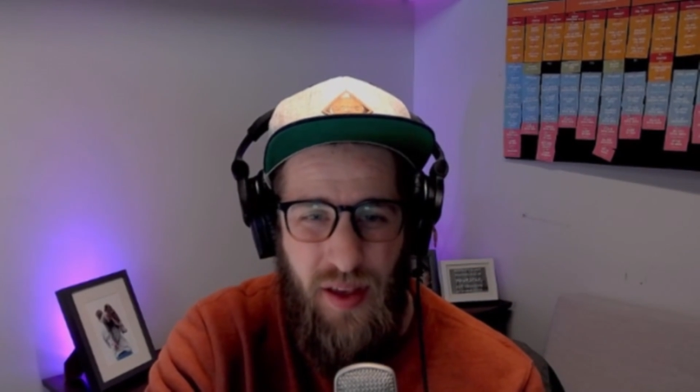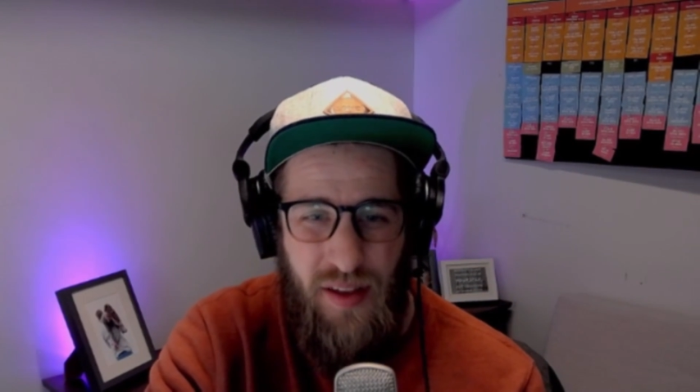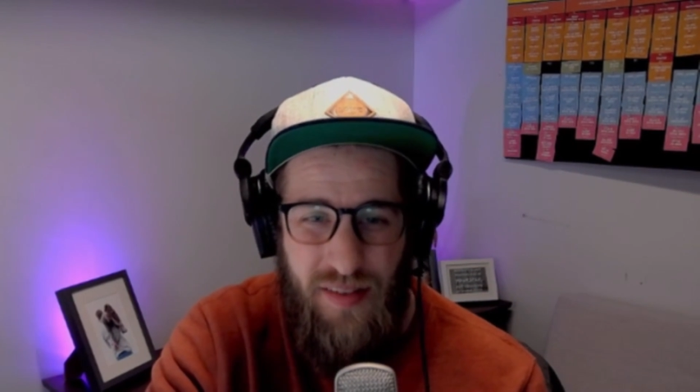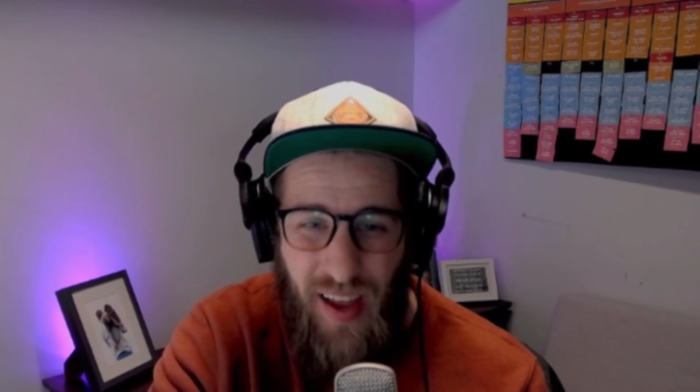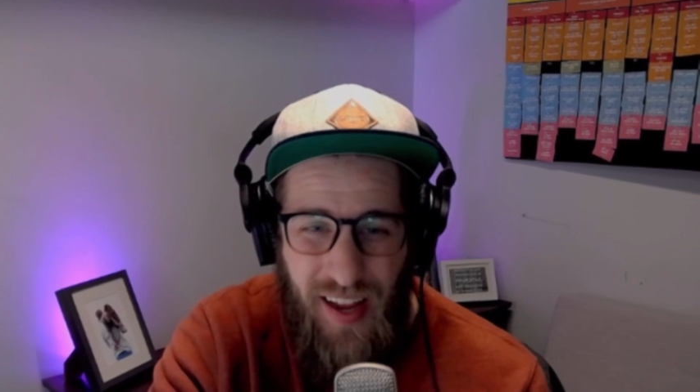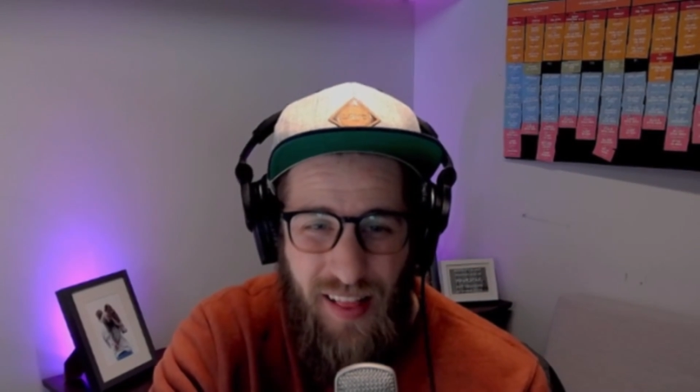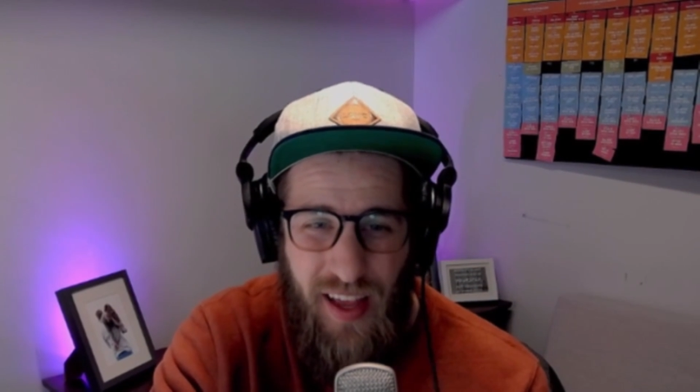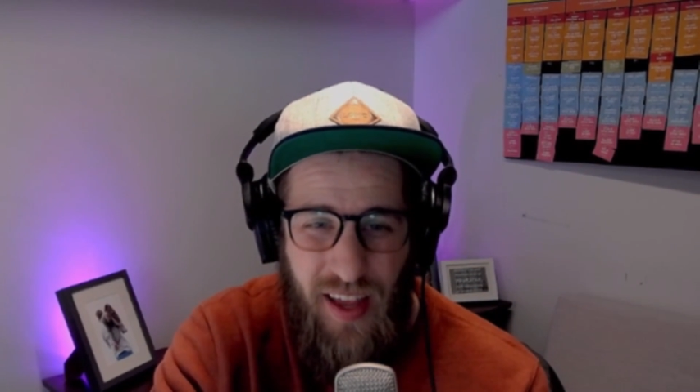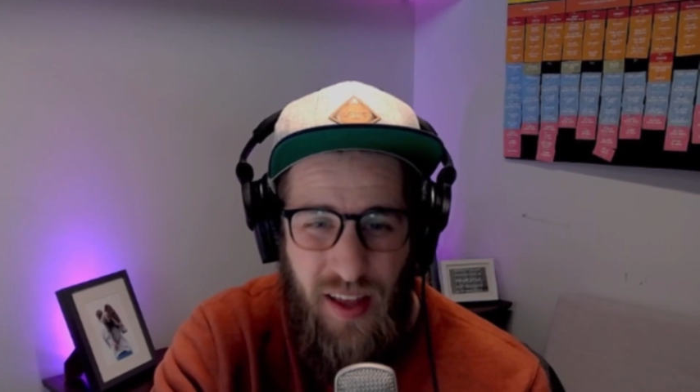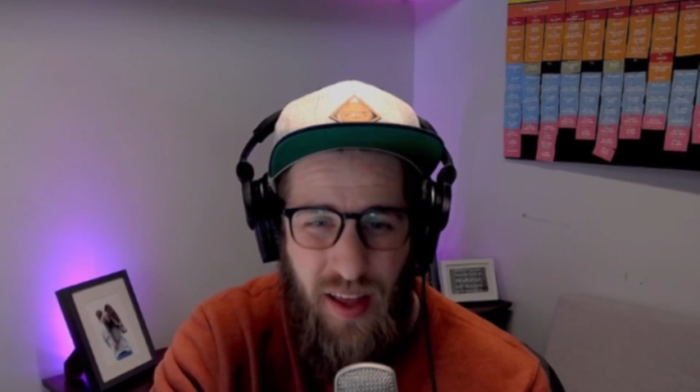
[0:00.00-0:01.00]

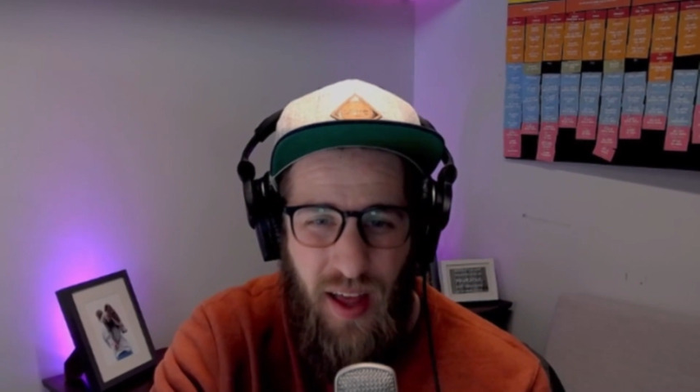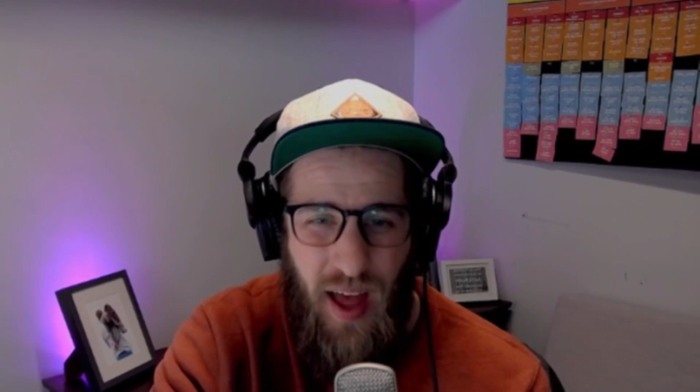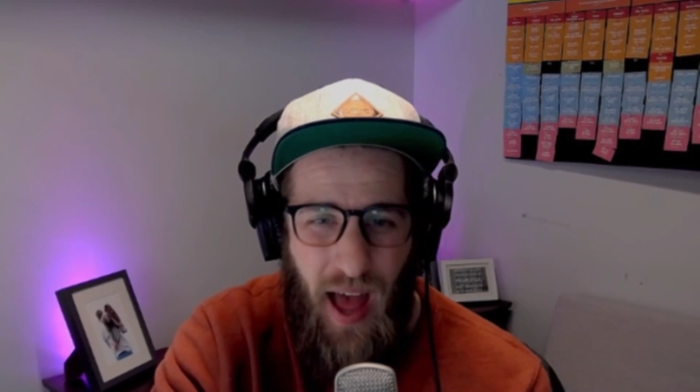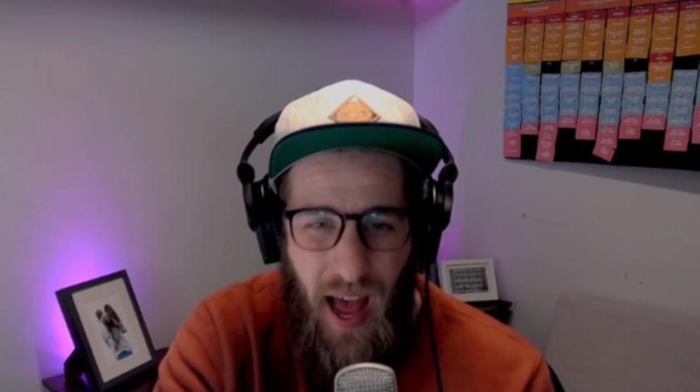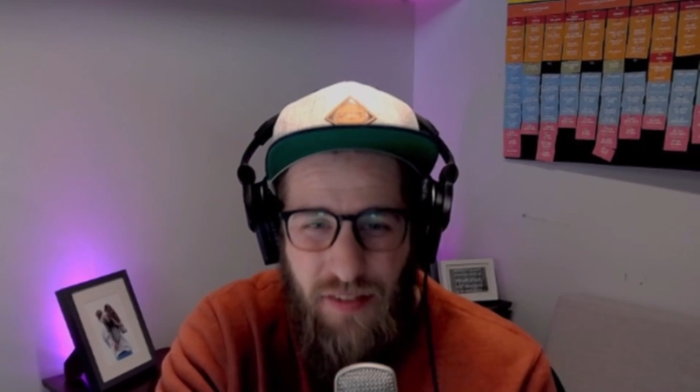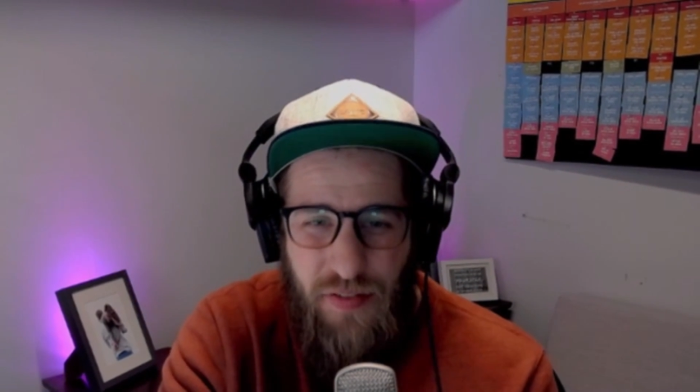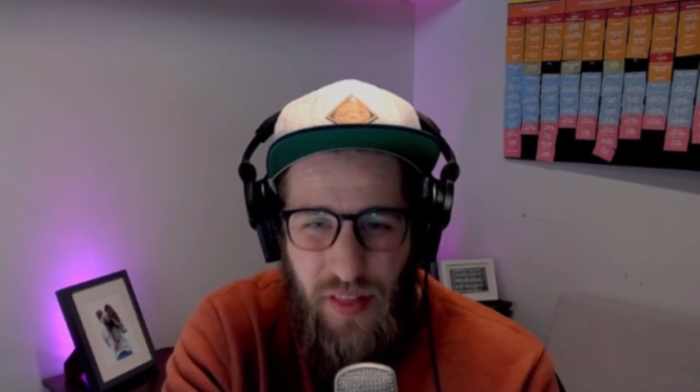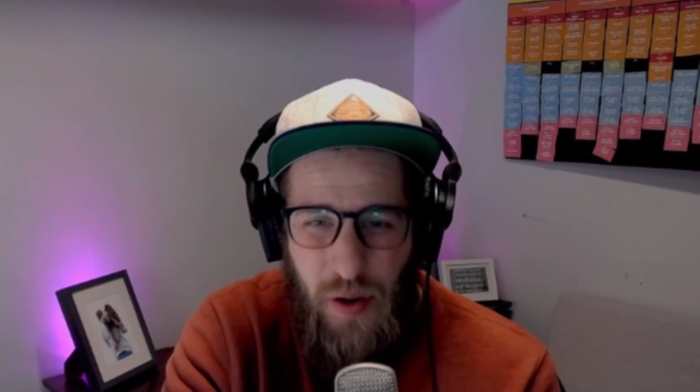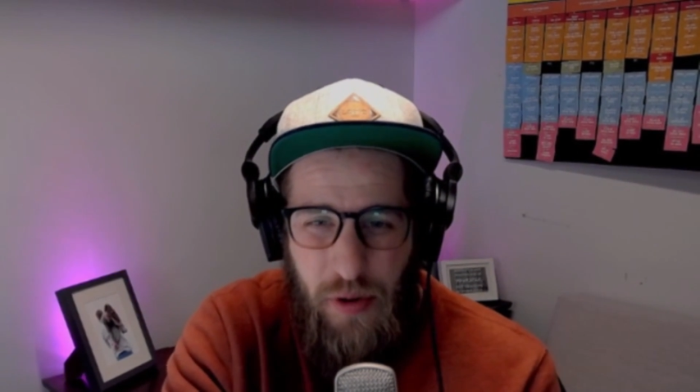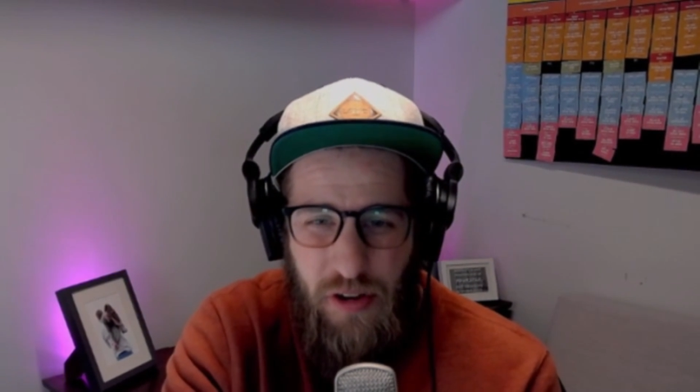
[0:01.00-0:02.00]
Secondly, ask for
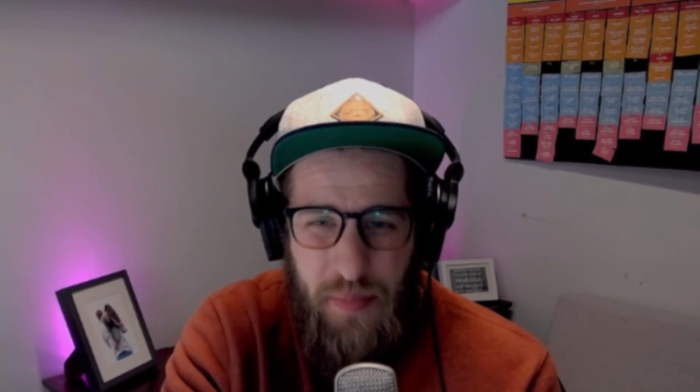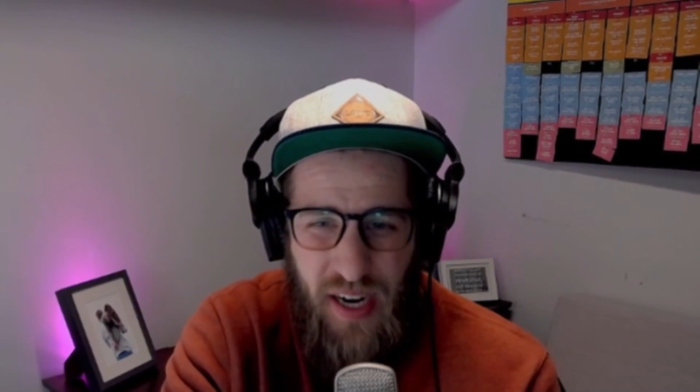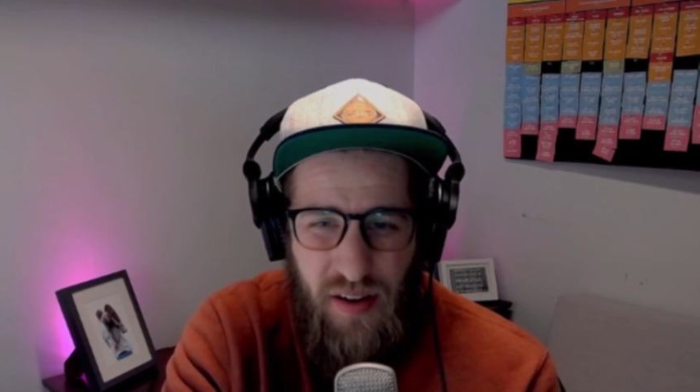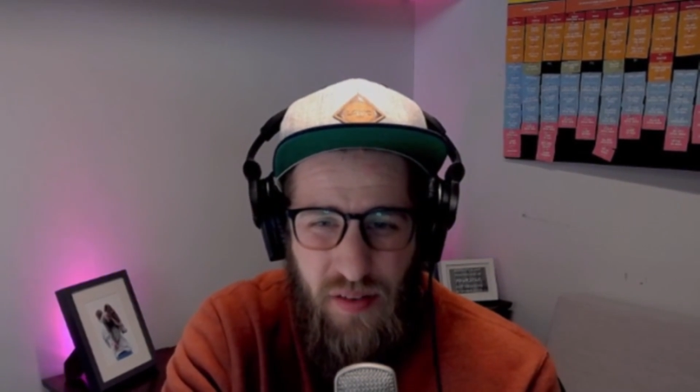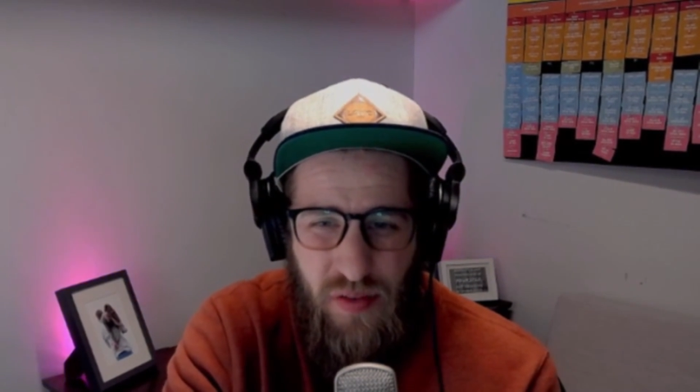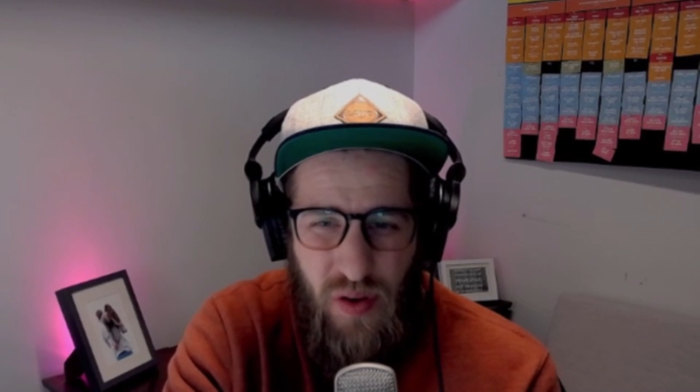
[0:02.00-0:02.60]
their perspective.